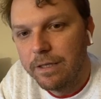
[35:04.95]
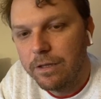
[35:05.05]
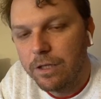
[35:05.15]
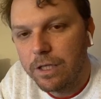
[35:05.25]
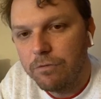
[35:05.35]

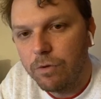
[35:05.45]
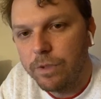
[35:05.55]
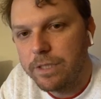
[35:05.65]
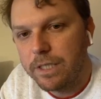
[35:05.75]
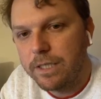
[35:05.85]
looking
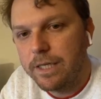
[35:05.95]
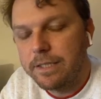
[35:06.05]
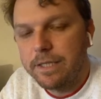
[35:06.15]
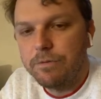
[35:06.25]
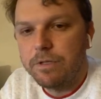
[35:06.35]
forward to
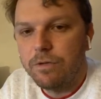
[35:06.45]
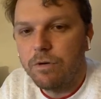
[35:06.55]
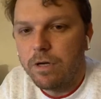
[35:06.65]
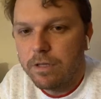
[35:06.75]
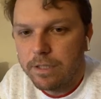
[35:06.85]
connecting with you
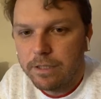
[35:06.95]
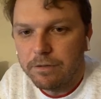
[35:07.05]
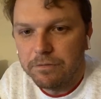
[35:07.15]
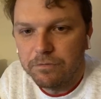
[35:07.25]
all in a